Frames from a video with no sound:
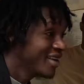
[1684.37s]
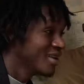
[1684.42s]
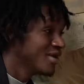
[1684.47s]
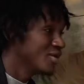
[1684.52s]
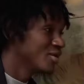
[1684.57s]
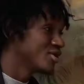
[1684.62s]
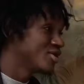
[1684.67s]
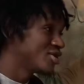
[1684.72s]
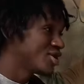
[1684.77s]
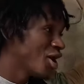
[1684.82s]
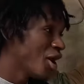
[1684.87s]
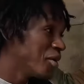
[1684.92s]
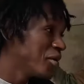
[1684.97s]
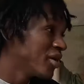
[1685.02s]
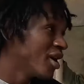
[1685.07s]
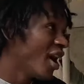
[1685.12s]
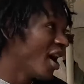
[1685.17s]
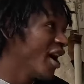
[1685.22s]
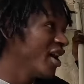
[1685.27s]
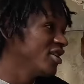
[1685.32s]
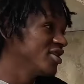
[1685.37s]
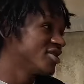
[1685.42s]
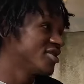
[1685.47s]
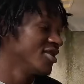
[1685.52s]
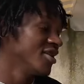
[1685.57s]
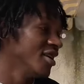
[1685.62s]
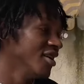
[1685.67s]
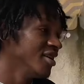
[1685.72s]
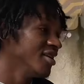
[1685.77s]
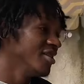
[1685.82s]
Ntate, guys?
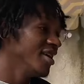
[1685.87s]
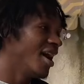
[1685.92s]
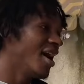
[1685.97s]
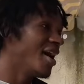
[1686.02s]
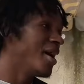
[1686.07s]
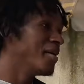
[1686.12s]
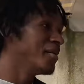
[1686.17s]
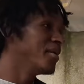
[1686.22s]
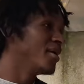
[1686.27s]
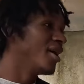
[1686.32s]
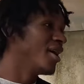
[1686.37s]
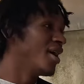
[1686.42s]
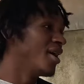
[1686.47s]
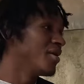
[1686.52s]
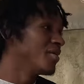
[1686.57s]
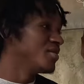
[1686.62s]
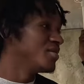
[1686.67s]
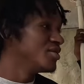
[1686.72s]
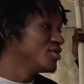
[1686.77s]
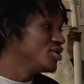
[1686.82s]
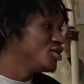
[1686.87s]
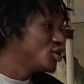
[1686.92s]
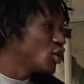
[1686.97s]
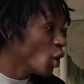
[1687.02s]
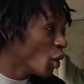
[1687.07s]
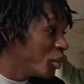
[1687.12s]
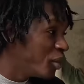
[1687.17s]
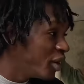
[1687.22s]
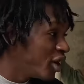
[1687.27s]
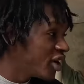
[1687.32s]
Yeah,
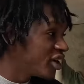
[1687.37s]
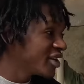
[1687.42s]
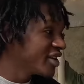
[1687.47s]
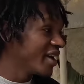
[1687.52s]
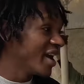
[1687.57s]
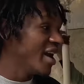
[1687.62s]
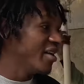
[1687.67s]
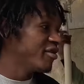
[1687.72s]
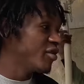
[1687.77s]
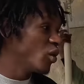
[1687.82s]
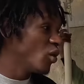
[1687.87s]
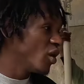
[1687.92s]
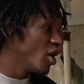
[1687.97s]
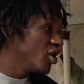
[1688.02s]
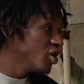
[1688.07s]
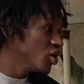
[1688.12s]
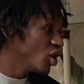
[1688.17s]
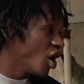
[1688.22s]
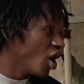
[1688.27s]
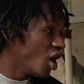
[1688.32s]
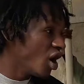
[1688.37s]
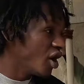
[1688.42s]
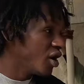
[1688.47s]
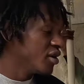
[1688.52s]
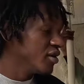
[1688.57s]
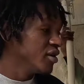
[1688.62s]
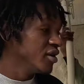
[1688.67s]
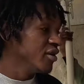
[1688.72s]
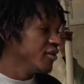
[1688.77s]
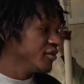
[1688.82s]
Joburg, everywhere you are,
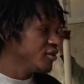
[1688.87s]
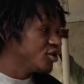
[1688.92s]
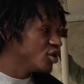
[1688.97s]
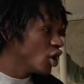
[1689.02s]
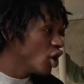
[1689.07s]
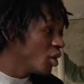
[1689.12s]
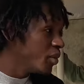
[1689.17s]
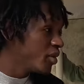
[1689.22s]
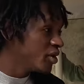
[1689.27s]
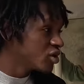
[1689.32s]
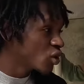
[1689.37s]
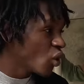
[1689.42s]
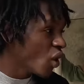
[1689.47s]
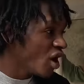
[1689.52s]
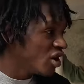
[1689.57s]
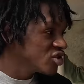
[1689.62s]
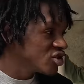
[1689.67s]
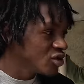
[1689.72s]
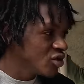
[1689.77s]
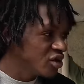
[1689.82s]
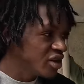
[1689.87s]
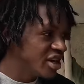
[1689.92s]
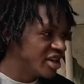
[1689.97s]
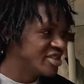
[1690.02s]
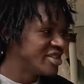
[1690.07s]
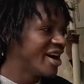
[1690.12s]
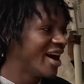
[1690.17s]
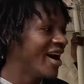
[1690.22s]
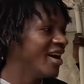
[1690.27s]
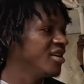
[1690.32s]
Durban,
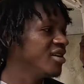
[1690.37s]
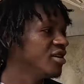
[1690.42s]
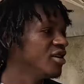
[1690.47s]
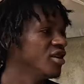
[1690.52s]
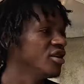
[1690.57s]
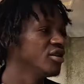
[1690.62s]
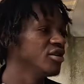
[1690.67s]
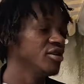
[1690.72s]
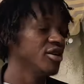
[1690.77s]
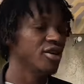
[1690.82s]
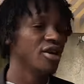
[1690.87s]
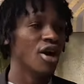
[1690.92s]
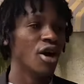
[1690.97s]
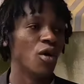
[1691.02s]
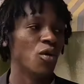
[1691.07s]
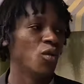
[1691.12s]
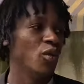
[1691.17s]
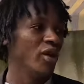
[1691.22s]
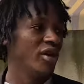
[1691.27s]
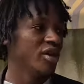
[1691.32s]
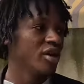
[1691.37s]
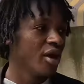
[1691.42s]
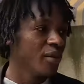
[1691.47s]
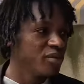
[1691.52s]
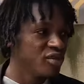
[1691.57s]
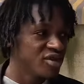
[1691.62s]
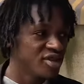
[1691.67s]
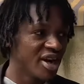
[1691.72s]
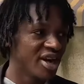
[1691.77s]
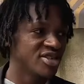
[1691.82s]
KwaZulu-Natal, you know,
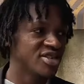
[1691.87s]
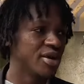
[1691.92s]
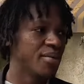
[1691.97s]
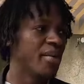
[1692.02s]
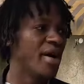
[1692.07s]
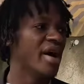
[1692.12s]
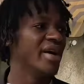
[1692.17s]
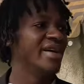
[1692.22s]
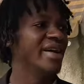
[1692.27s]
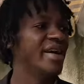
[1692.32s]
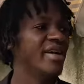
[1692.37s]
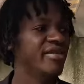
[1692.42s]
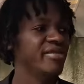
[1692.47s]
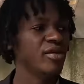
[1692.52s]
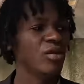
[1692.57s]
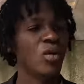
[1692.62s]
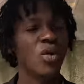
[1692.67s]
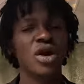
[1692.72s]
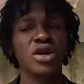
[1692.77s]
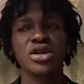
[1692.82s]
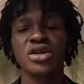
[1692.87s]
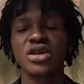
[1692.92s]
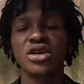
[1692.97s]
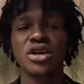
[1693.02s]
welcome to Shashamane, everyone.